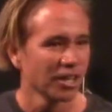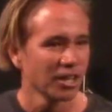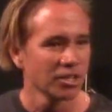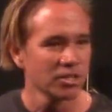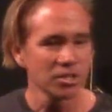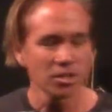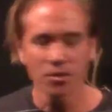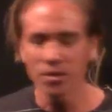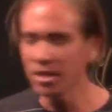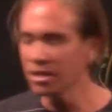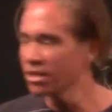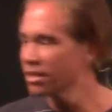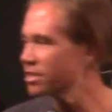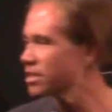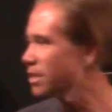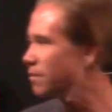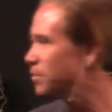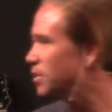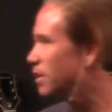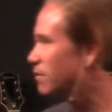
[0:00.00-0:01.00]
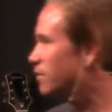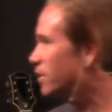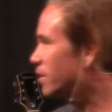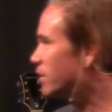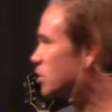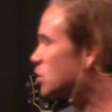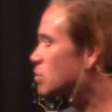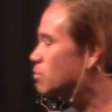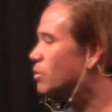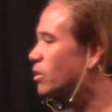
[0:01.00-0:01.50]
So he did something
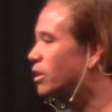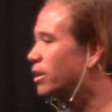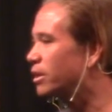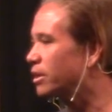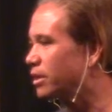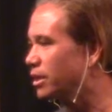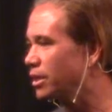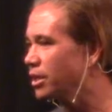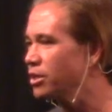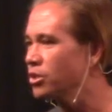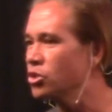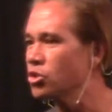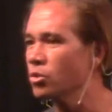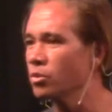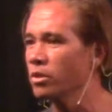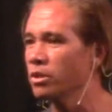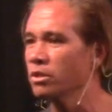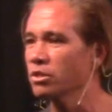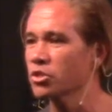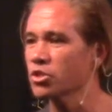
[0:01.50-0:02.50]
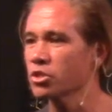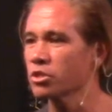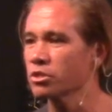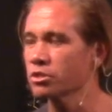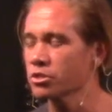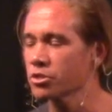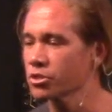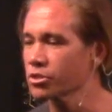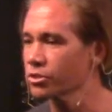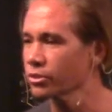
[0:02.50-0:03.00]
very smart. He joined the
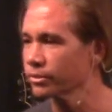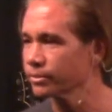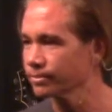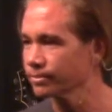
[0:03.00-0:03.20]
church.